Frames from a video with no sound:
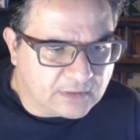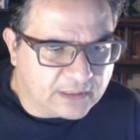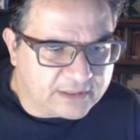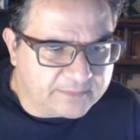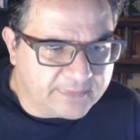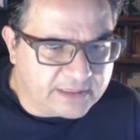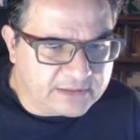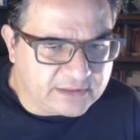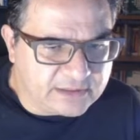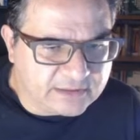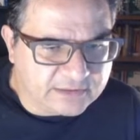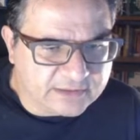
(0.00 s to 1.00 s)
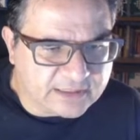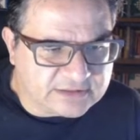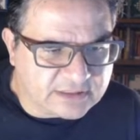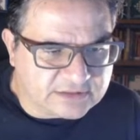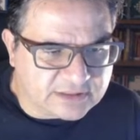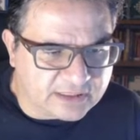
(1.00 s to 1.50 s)
Armenia,
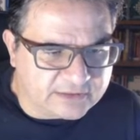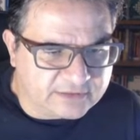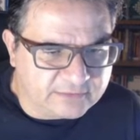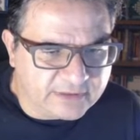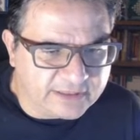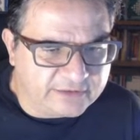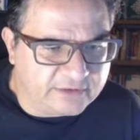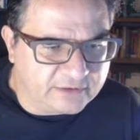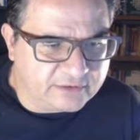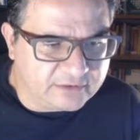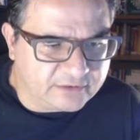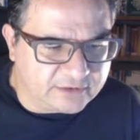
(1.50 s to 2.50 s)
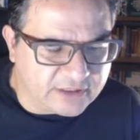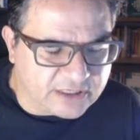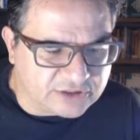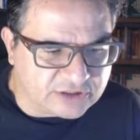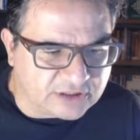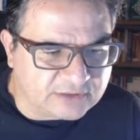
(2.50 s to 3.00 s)
Kazakhstan, and
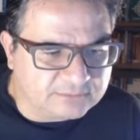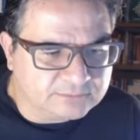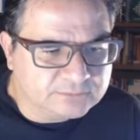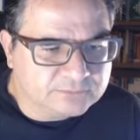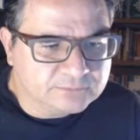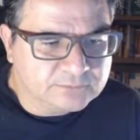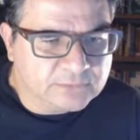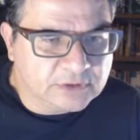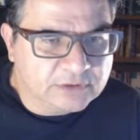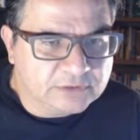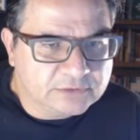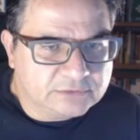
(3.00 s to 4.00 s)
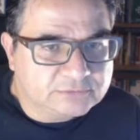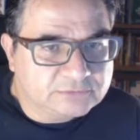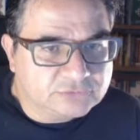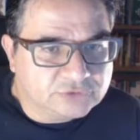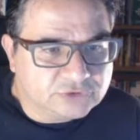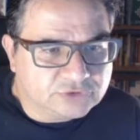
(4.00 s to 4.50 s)
Russia.
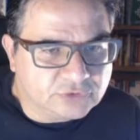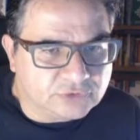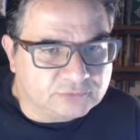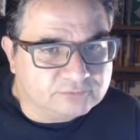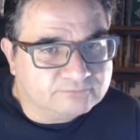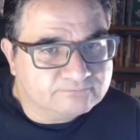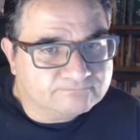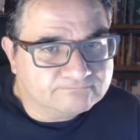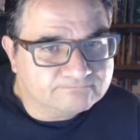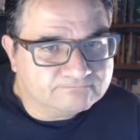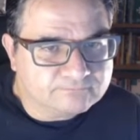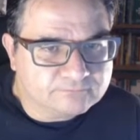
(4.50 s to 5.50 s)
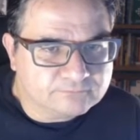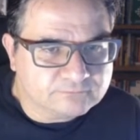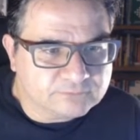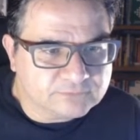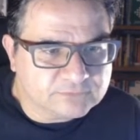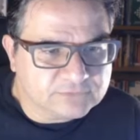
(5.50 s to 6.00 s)
So
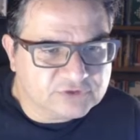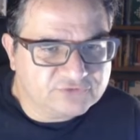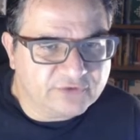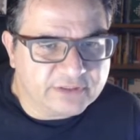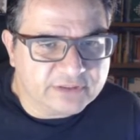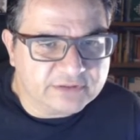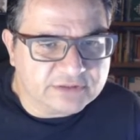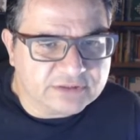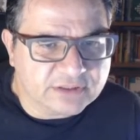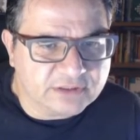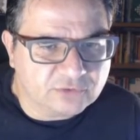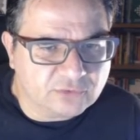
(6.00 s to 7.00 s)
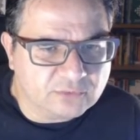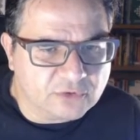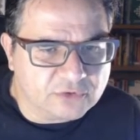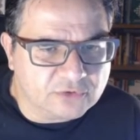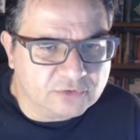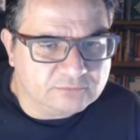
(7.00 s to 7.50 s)
it's very interesting, and
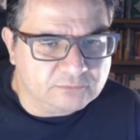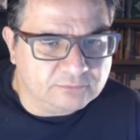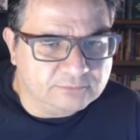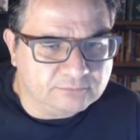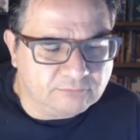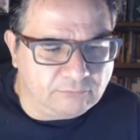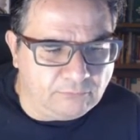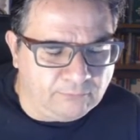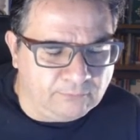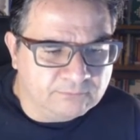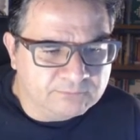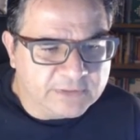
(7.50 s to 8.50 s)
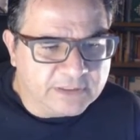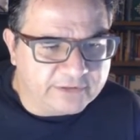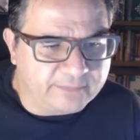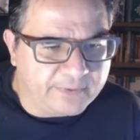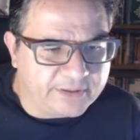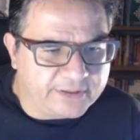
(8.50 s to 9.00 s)
tomorrow
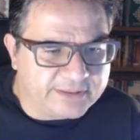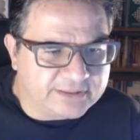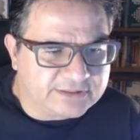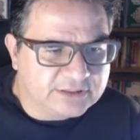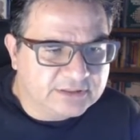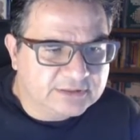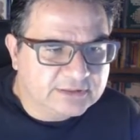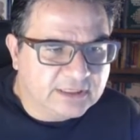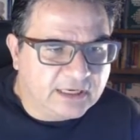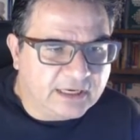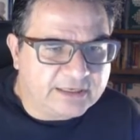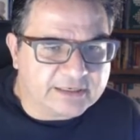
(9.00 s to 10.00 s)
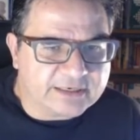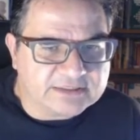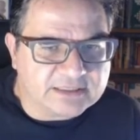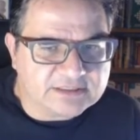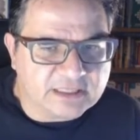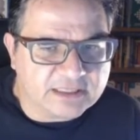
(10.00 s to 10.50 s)
the pairings are
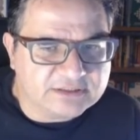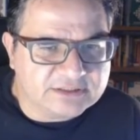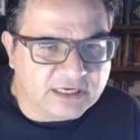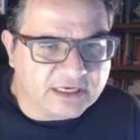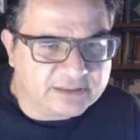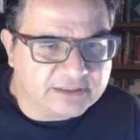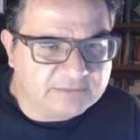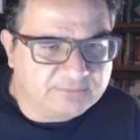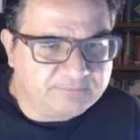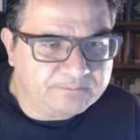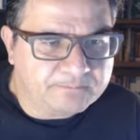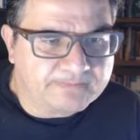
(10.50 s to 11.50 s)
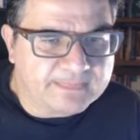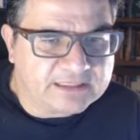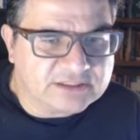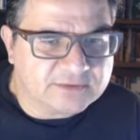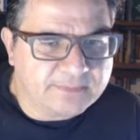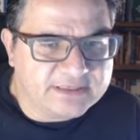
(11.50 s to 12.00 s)
Kazakhstan, China,
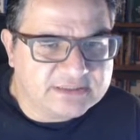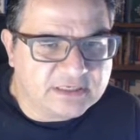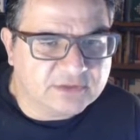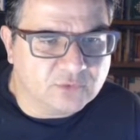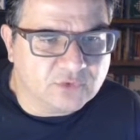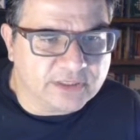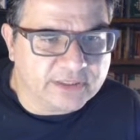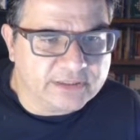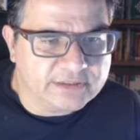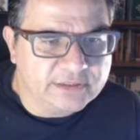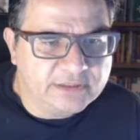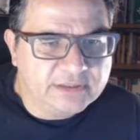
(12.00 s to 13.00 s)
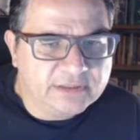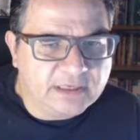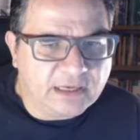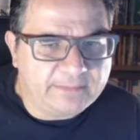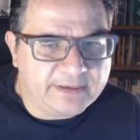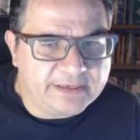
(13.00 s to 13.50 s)
Azerbaijan, Ukraine,
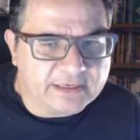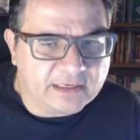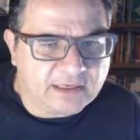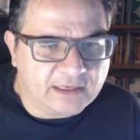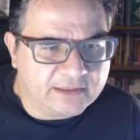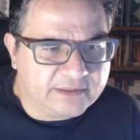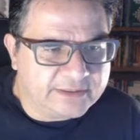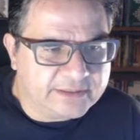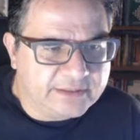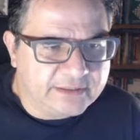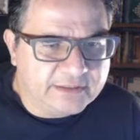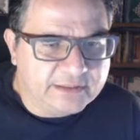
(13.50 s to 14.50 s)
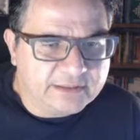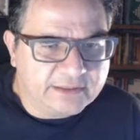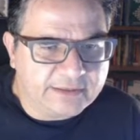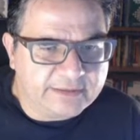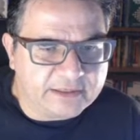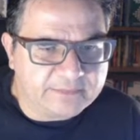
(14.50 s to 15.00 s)
America, Hungary,
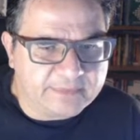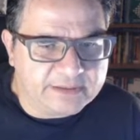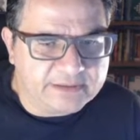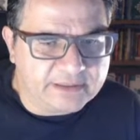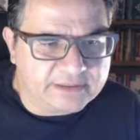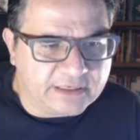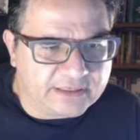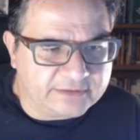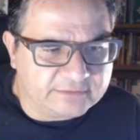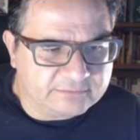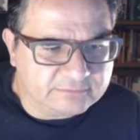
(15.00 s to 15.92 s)
and Armenia, Iran.